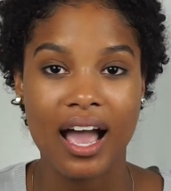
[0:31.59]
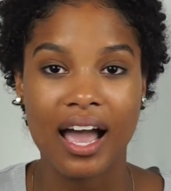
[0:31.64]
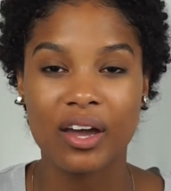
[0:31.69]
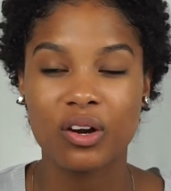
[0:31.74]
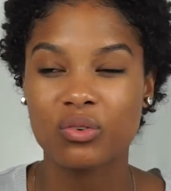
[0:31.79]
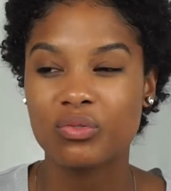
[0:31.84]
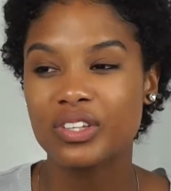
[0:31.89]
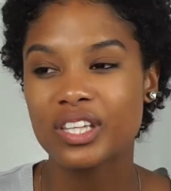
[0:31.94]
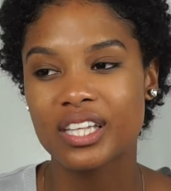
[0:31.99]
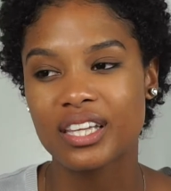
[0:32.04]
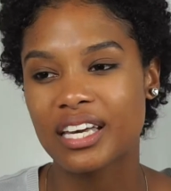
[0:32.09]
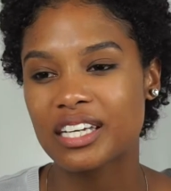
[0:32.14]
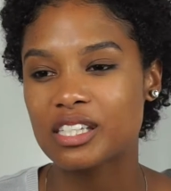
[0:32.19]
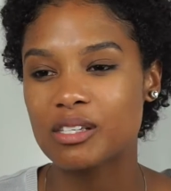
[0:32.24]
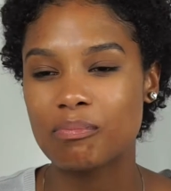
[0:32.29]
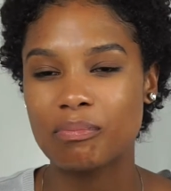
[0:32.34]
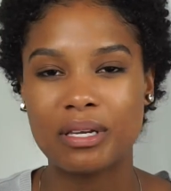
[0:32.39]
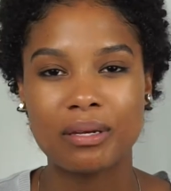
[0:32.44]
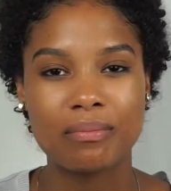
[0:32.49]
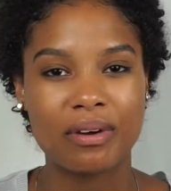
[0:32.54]
I don't really like
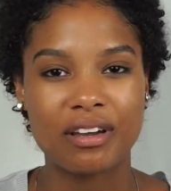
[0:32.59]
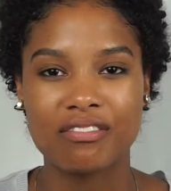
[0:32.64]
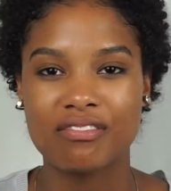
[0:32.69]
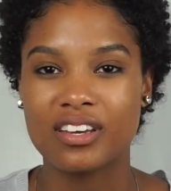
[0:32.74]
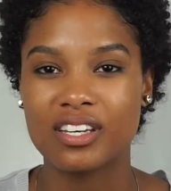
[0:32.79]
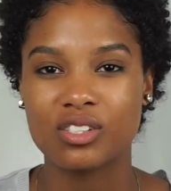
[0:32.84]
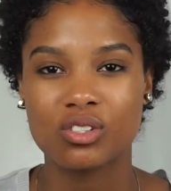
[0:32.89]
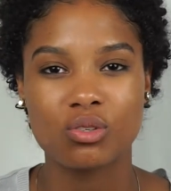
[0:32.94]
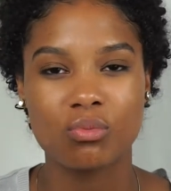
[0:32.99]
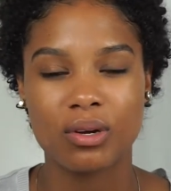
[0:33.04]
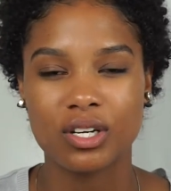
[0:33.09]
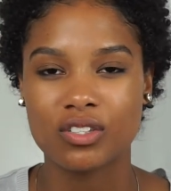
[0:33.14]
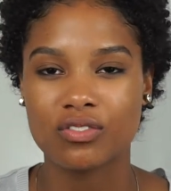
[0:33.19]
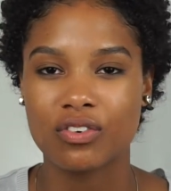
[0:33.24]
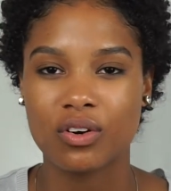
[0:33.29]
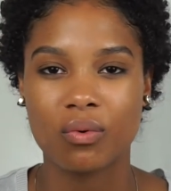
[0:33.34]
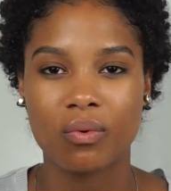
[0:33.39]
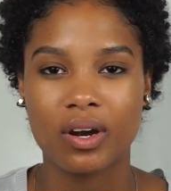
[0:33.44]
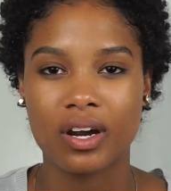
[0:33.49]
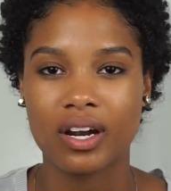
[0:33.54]
to beat my face too much
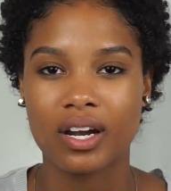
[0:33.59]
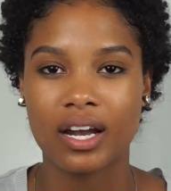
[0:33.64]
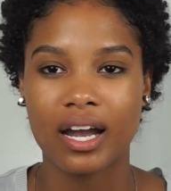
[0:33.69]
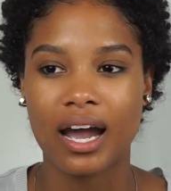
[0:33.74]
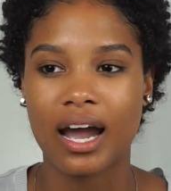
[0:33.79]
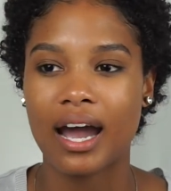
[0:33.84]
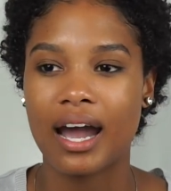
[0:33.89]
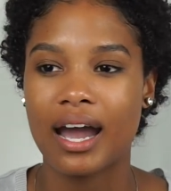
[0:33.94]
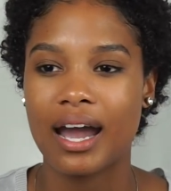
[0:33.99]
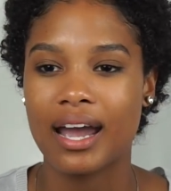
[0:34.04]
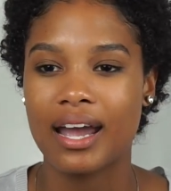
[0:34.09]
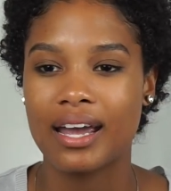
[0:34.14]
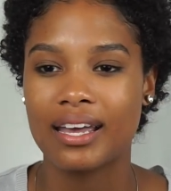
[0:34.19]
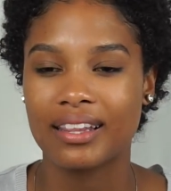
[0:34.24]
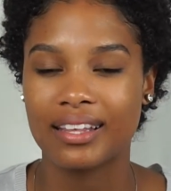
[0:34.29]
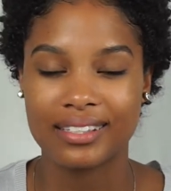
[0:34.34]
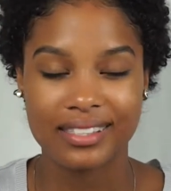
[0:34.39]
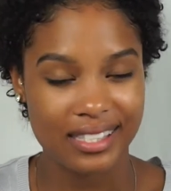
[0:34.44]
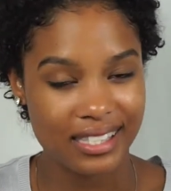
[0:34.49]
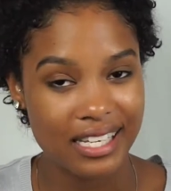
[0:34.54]
for work. I
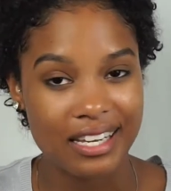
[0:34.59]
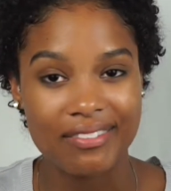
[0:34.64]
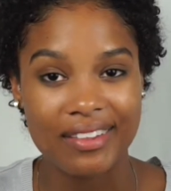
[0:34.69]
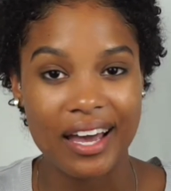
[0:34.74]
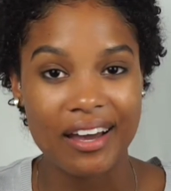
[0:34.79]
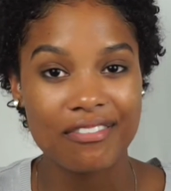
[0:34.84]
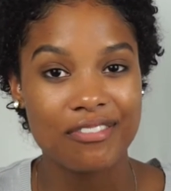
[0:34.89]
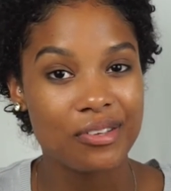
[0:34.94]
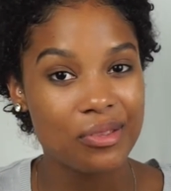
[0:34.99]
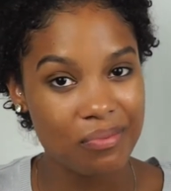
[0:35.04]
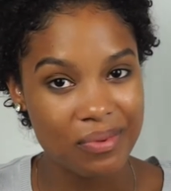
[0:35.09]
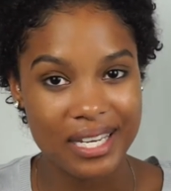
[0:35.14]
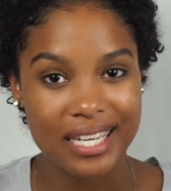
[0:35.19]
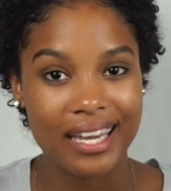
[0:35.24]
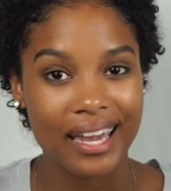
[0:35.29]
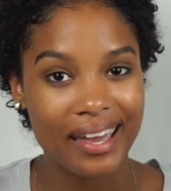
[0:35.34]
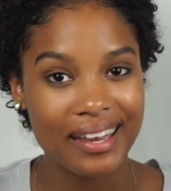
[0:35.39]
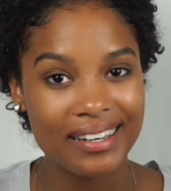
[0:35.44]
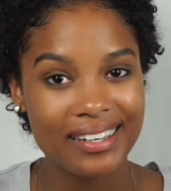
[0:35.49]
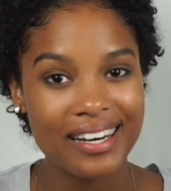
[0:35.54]
like to save that for the
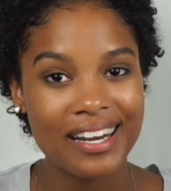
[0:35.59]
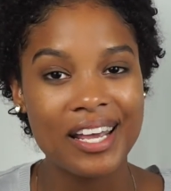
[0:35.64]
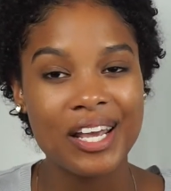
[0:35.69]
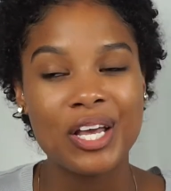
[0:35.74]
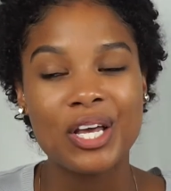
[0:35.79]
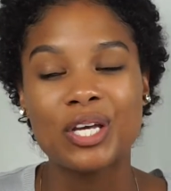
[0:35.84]
weekend.